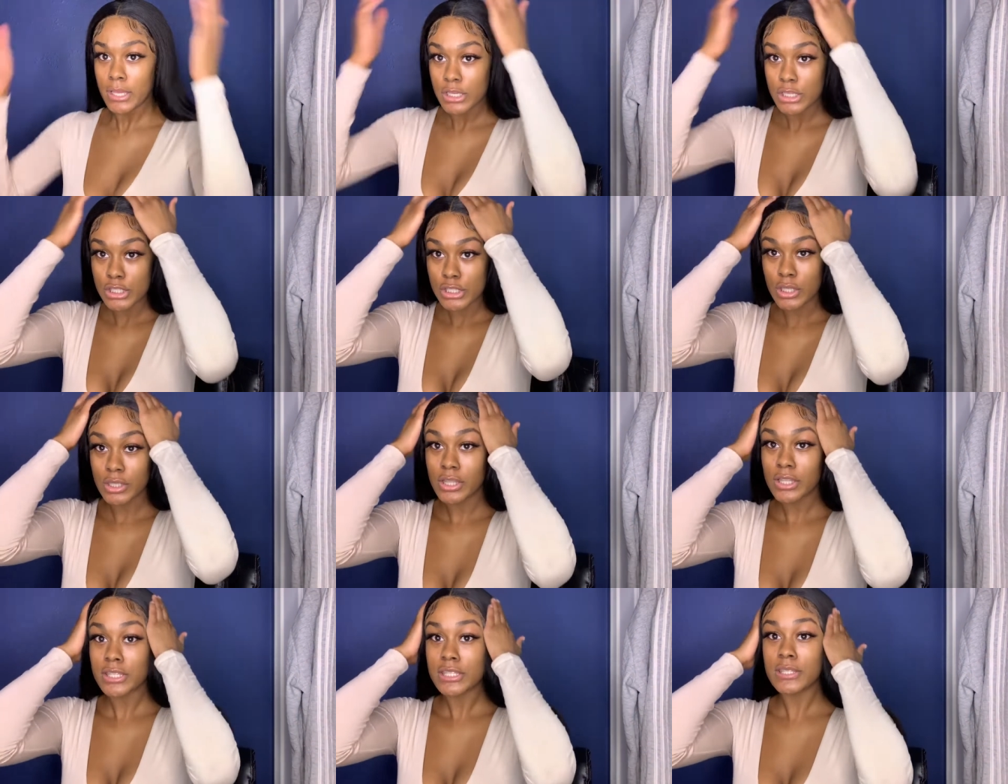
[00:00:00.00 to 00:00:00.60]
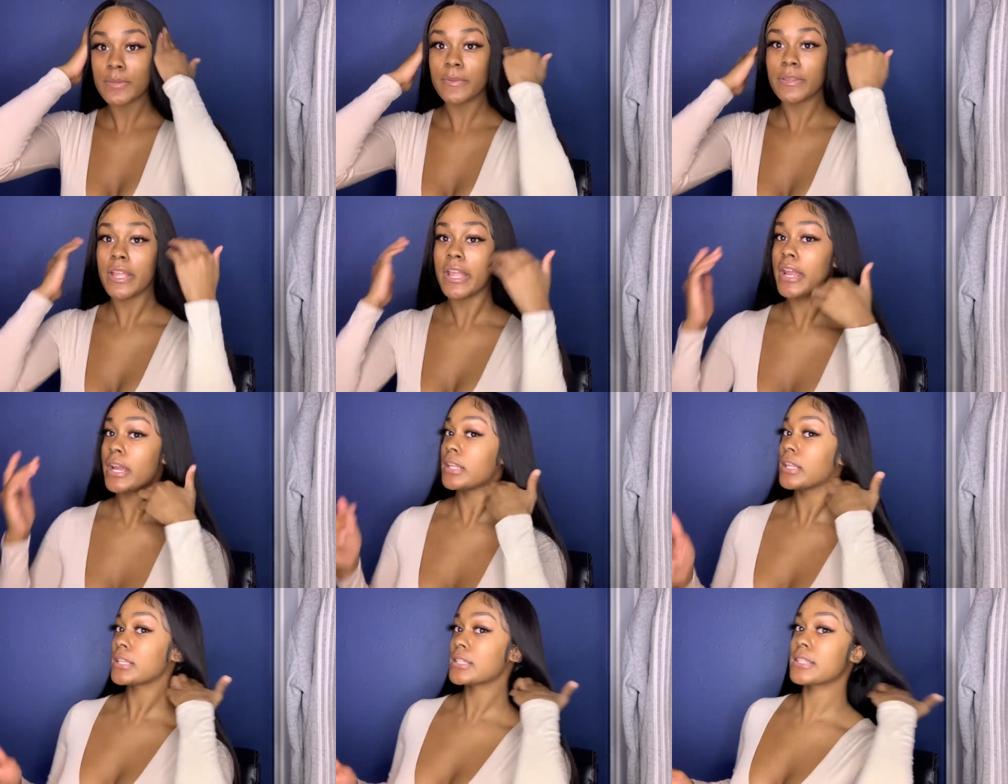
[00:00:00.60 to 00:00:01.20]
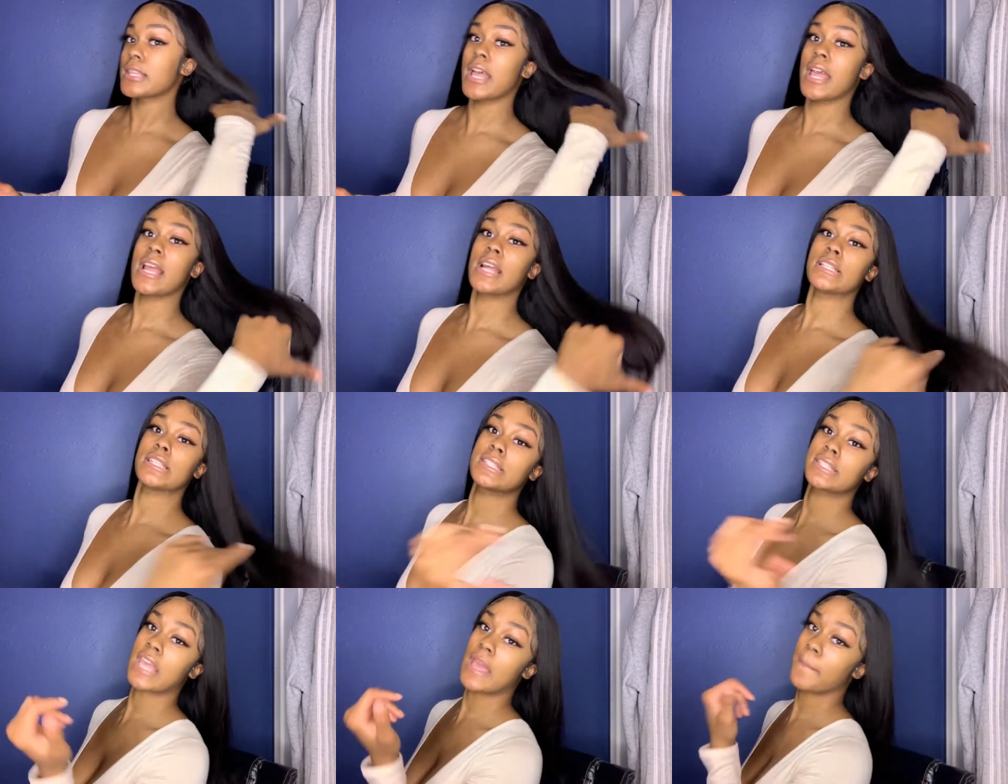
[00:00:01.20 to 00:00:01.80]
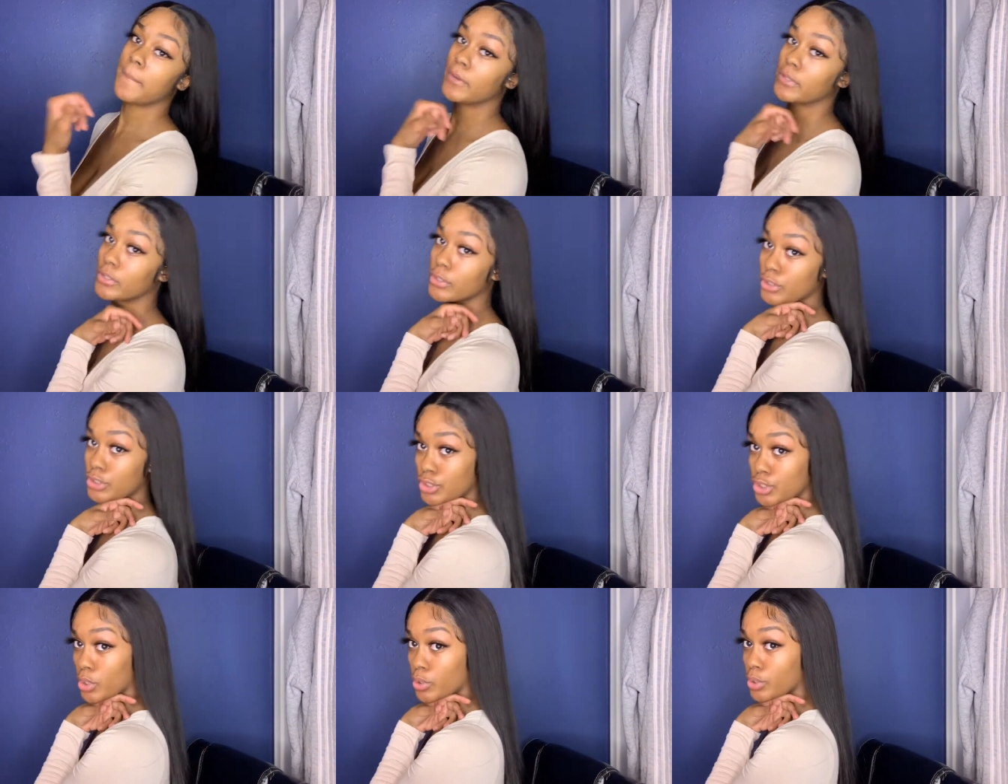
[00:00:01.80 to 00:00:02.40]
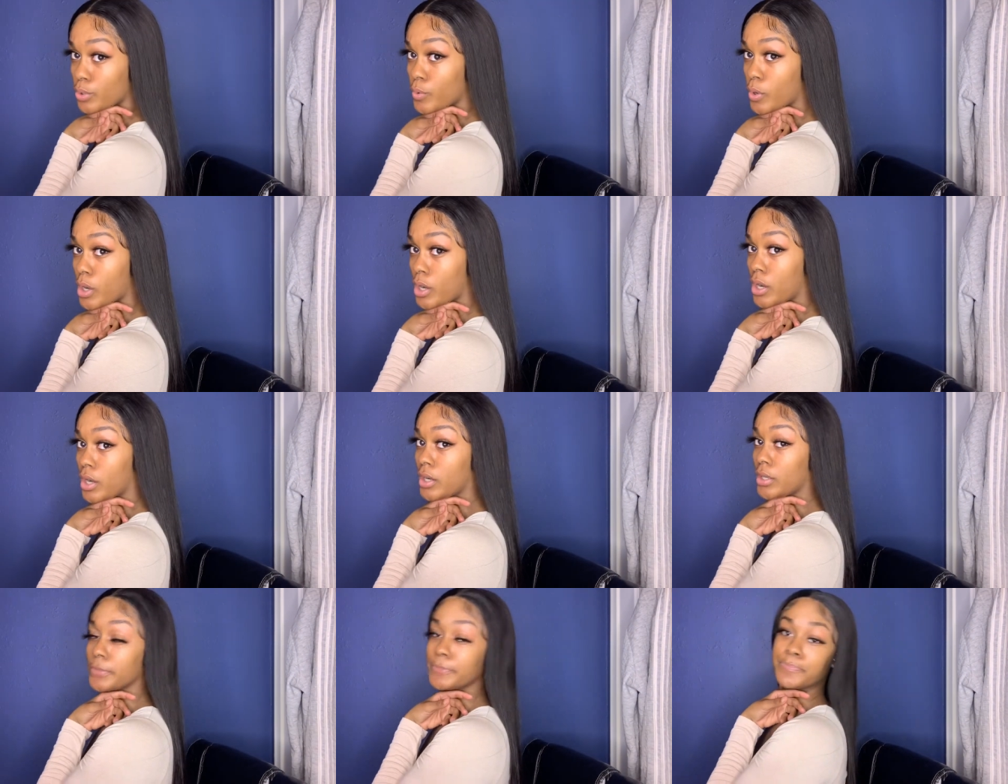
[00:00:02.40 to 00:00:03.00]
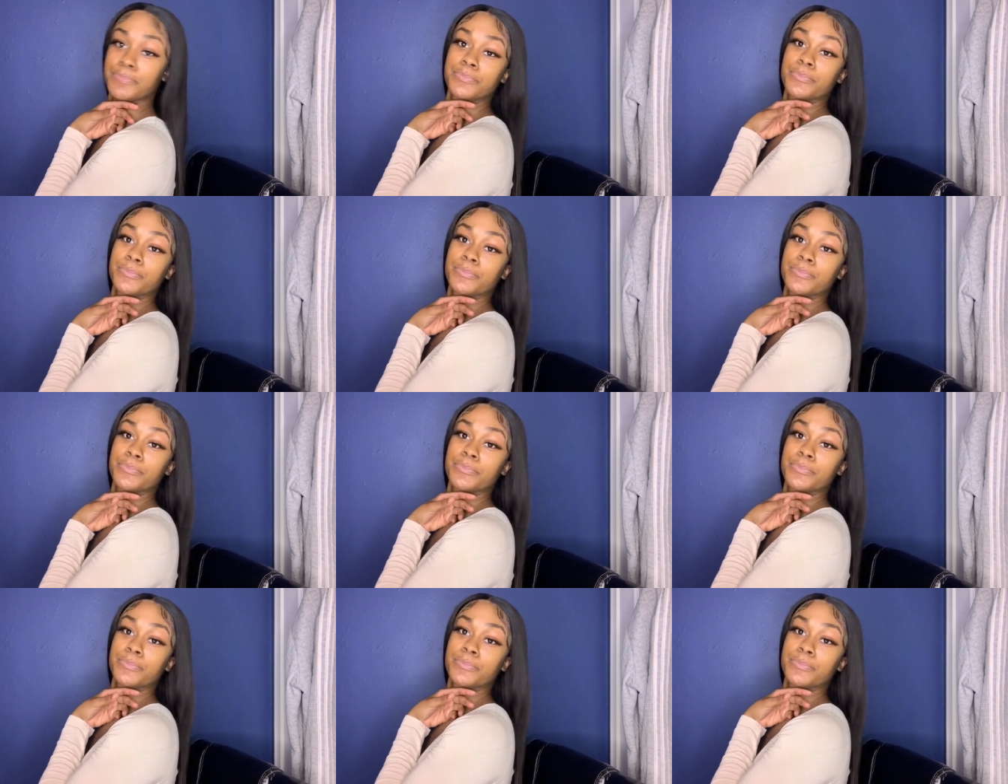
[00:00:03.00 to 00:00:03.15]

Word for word: So this is what the hair looks like. I just came here to show you all.